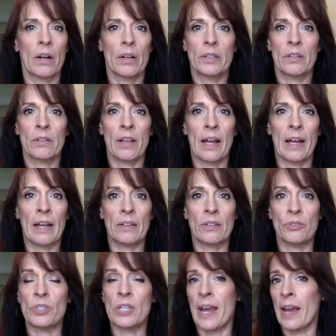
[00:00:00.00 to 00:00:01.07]
You
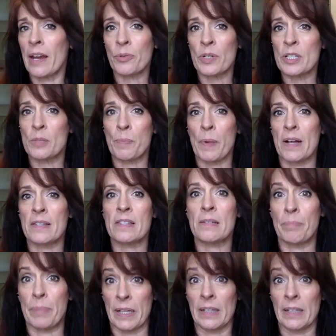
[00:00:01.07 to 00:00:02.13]
take
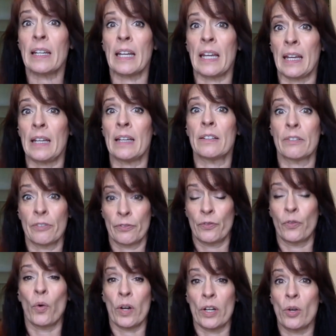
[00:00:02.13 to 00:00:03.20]
responsibility
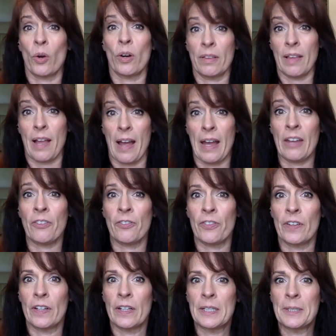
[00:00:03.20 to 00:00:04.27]
for your life.
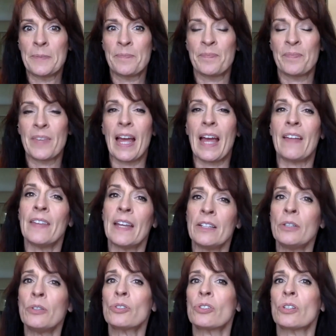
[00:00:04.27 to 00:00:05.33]
And then
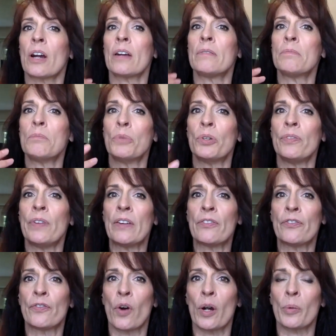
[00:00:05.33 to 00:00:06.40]
you start moving
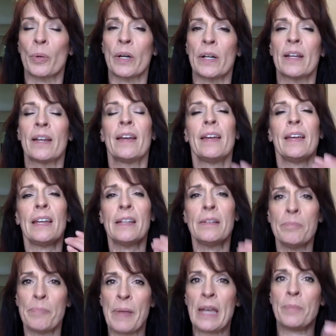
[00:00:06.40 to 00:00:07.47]
forward
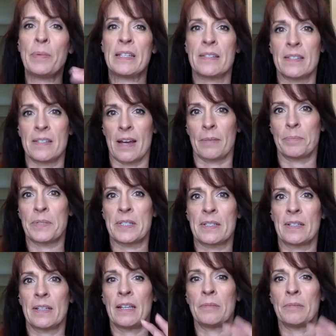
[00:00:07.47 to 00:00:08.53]
in baby steps,
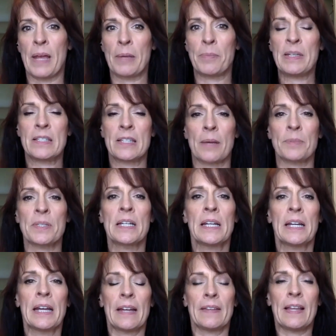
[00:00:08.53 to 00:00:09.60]

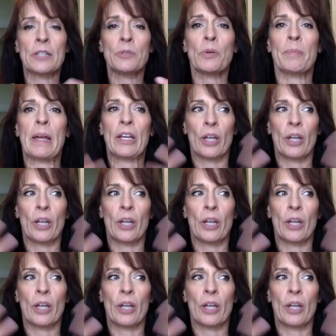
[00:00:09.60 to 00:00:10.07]
And that's where